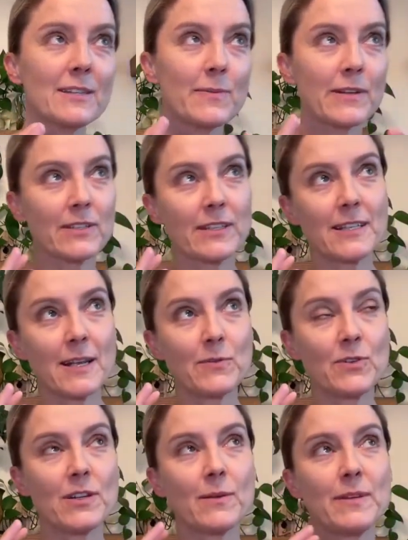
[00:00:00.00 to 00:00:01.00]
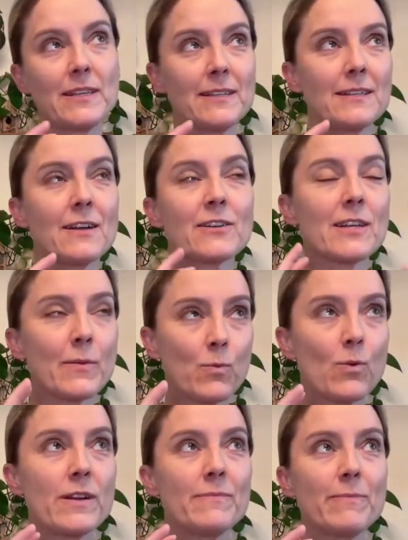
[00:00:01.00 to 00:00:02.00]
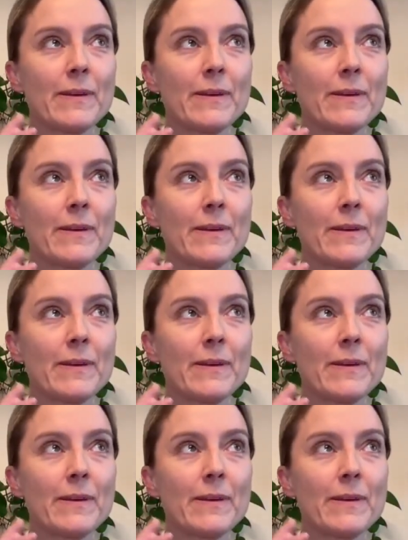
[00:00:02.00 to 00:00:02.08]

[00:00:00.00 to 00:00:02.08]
especially type 2 diabetes or type 1.